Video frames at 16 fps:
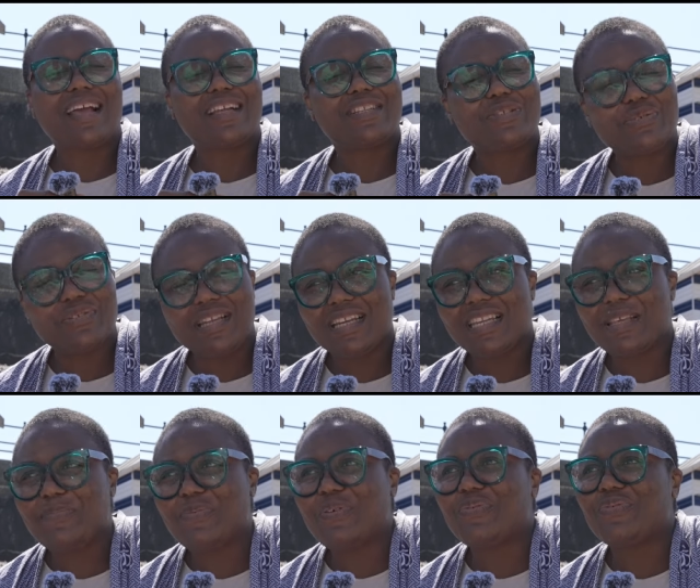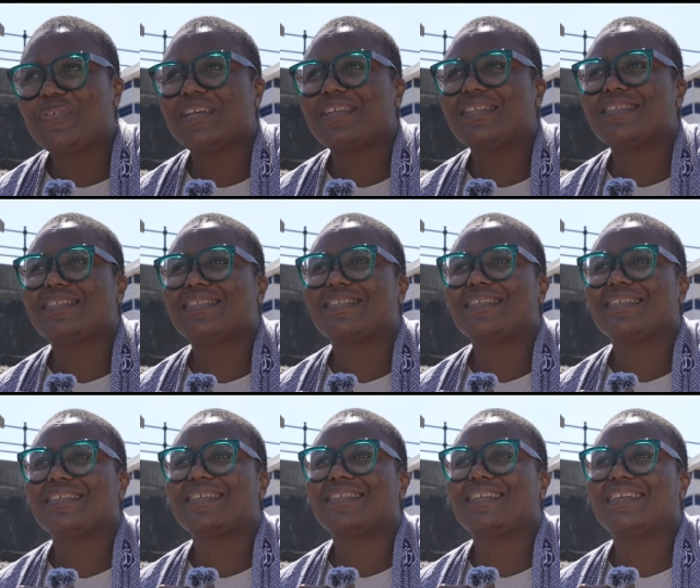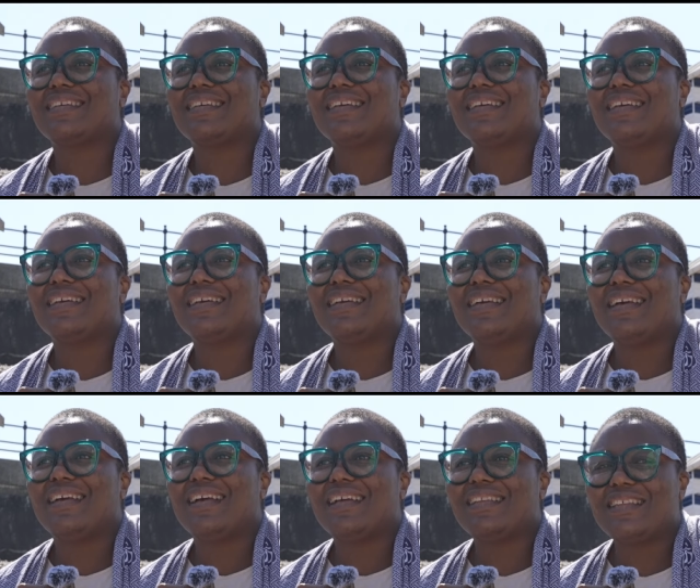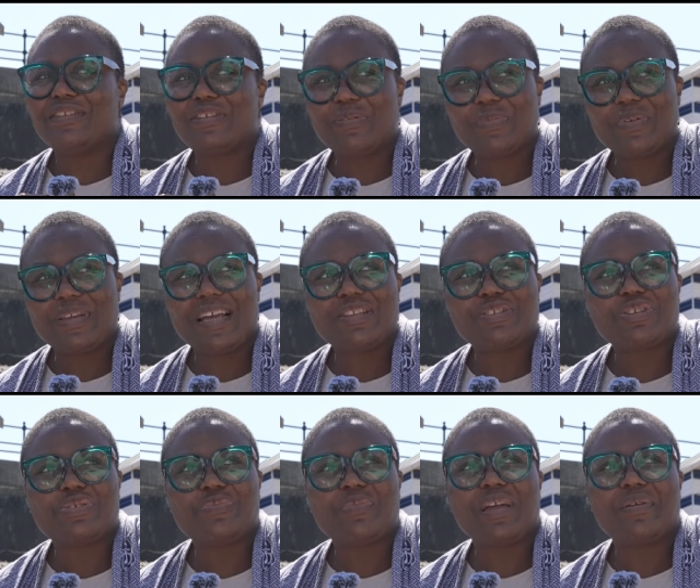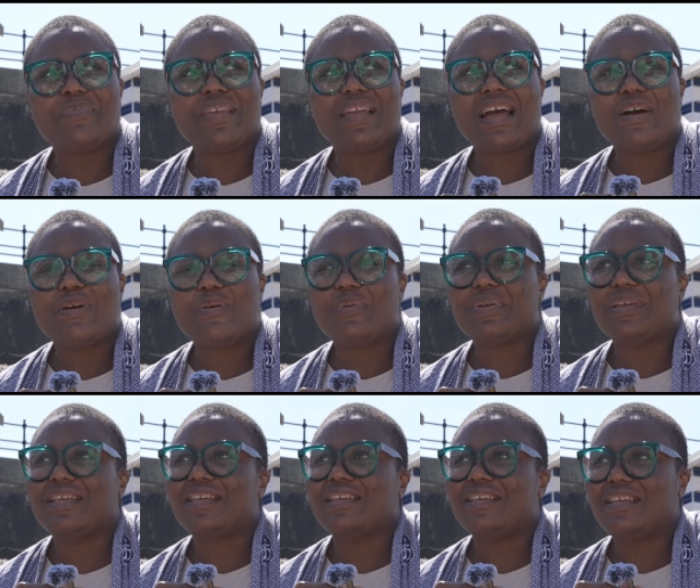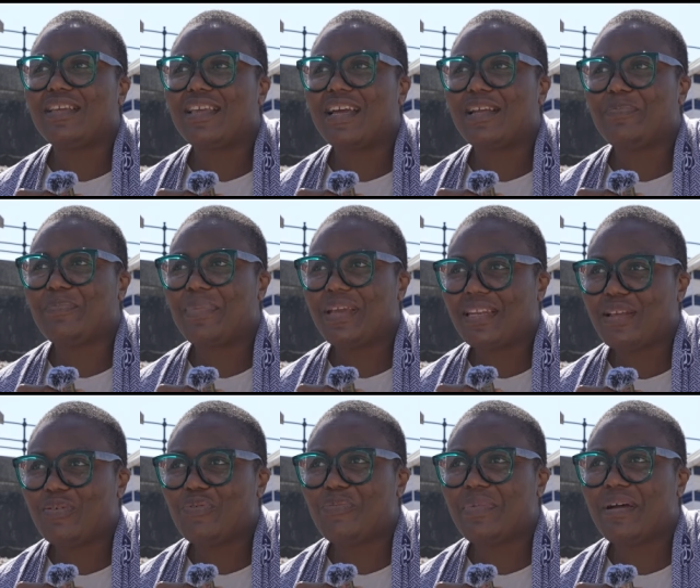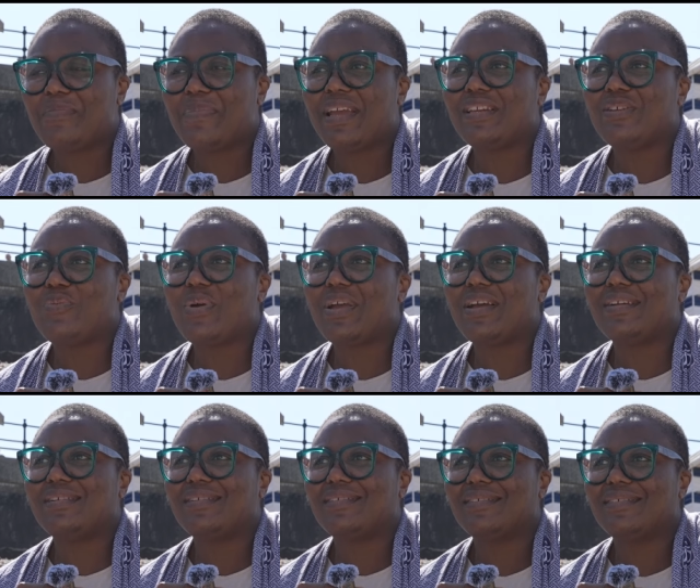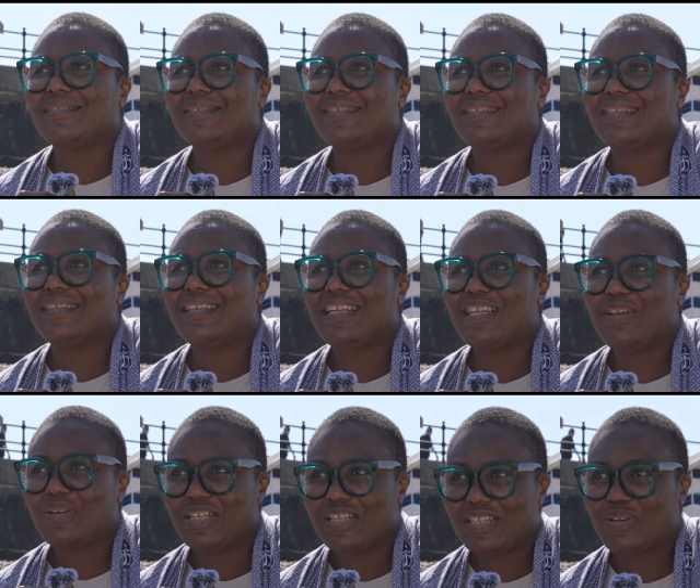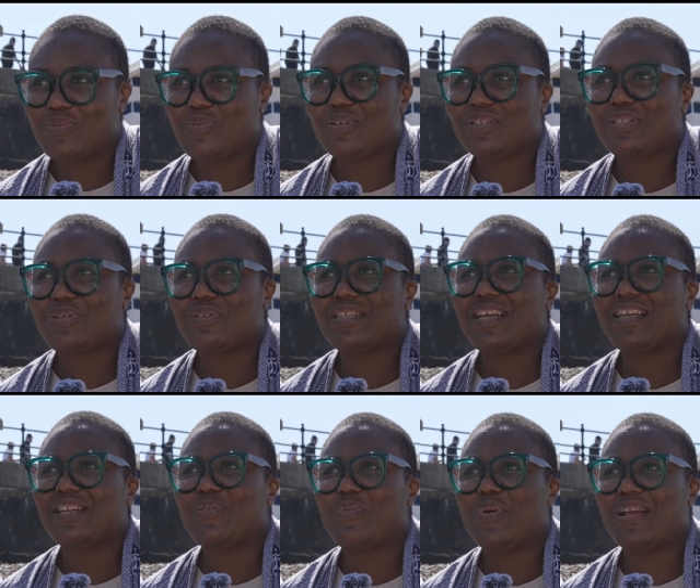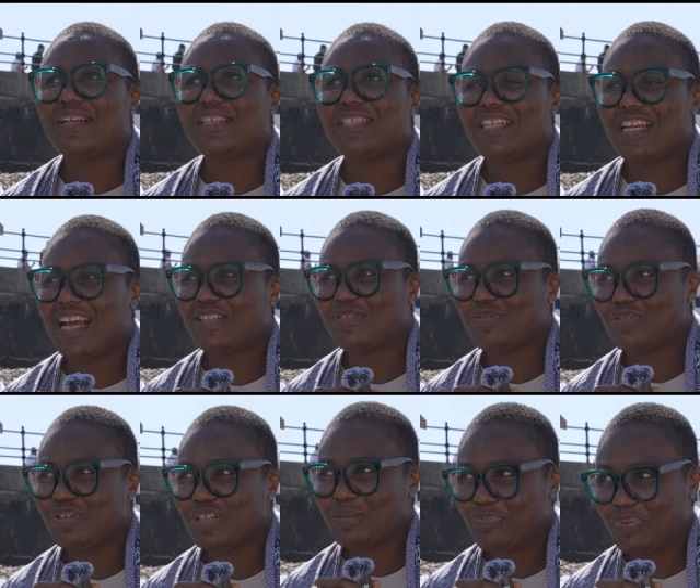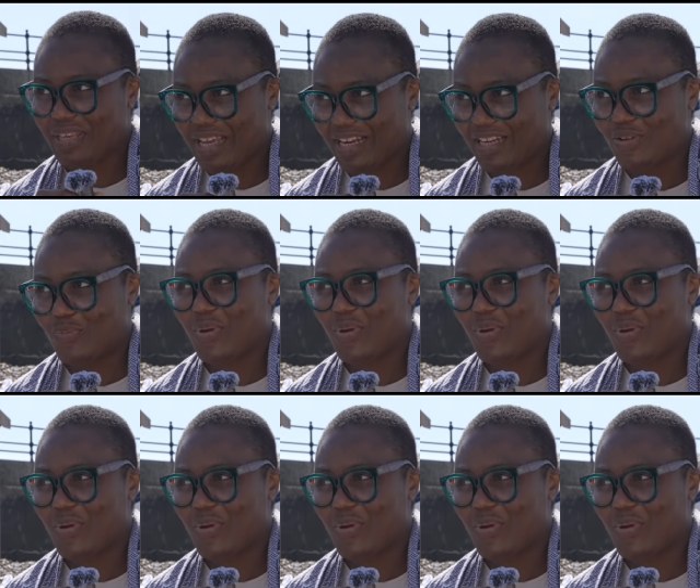I took the leap of faith. And the Lord began to remind me how he had met the woman by the well. If she was just at the well, she had to just be at the